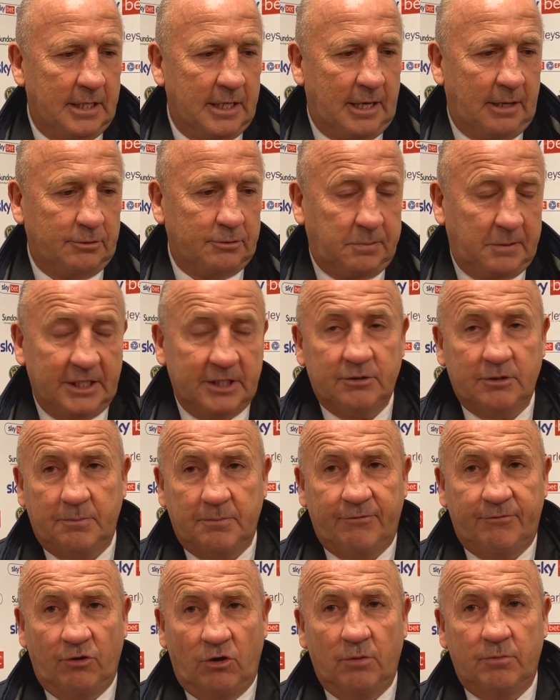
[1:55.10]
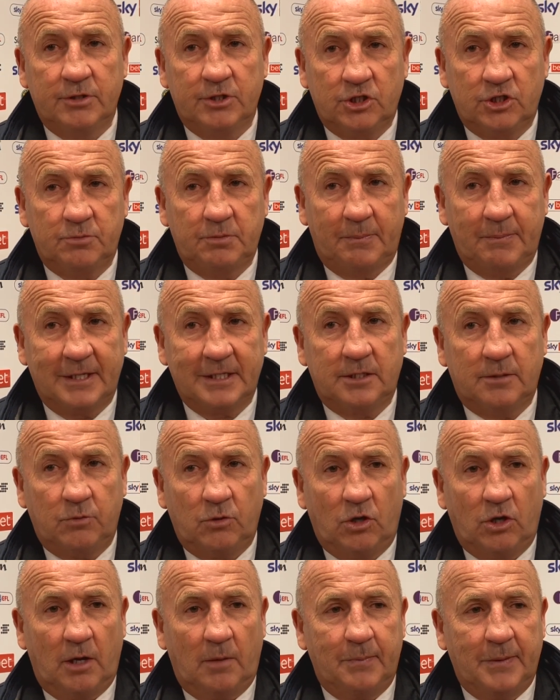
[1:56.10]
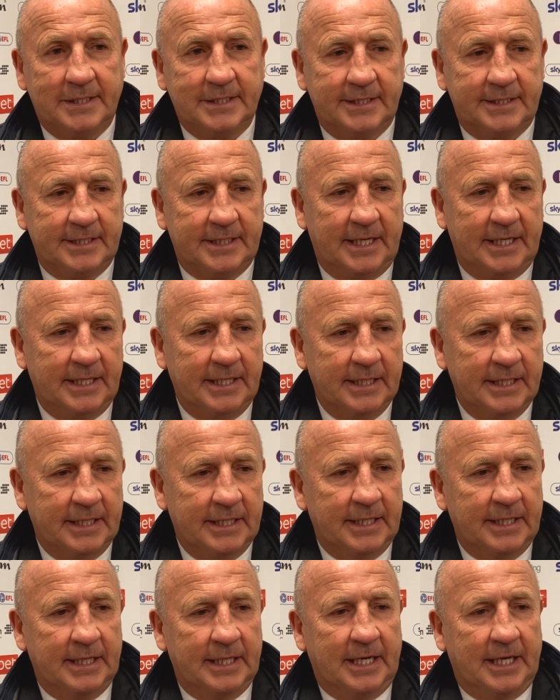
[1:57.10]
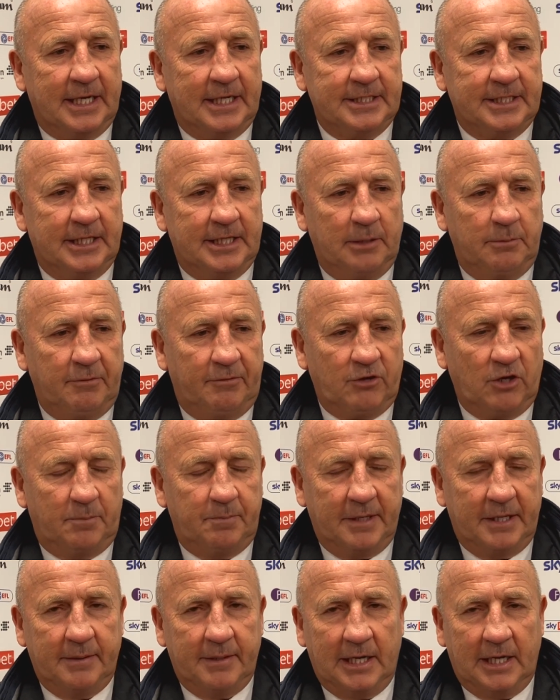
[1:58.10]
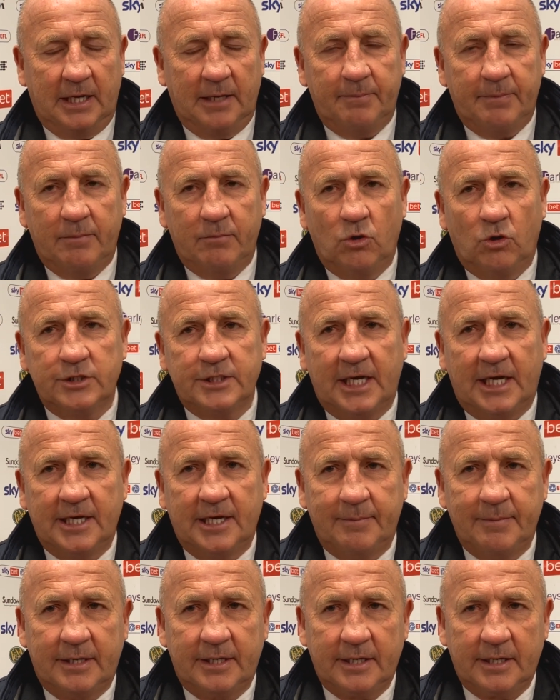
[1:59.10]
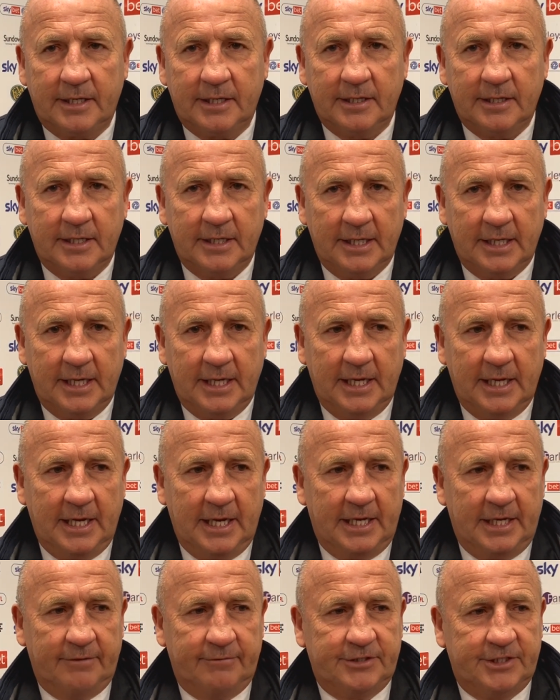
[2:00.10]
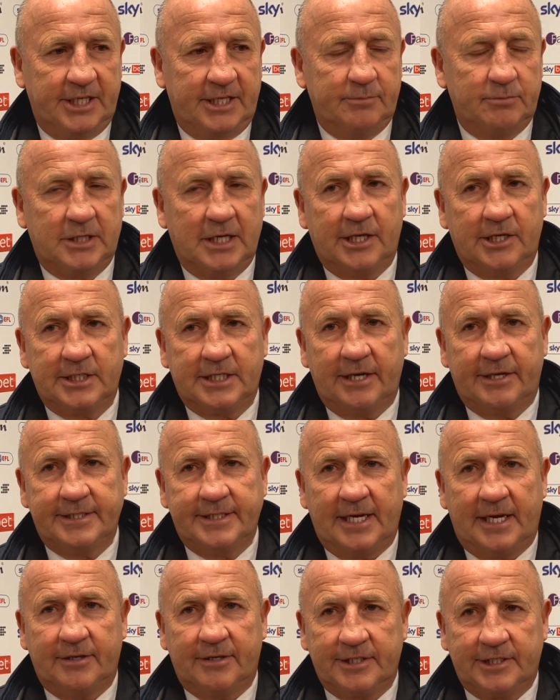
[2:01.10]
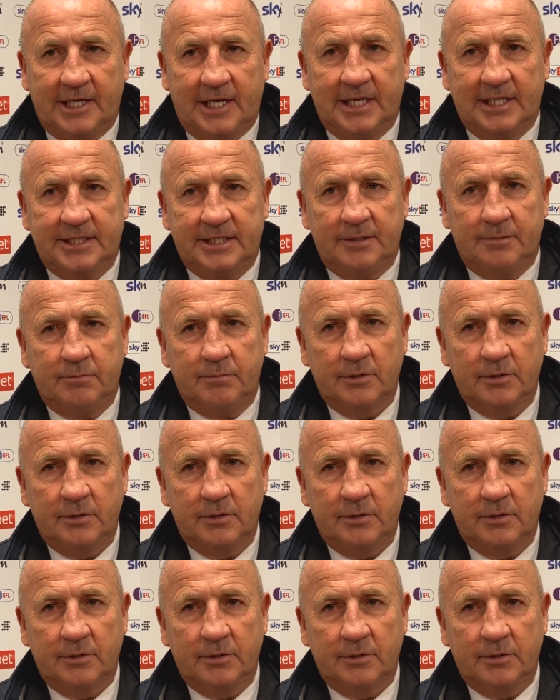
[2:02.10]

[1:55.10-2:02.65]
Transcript: I was pleased with the performance because we passed the ball a lot better today. I still think we've got a little bit more dynamic, and if teams let us get down the side of them,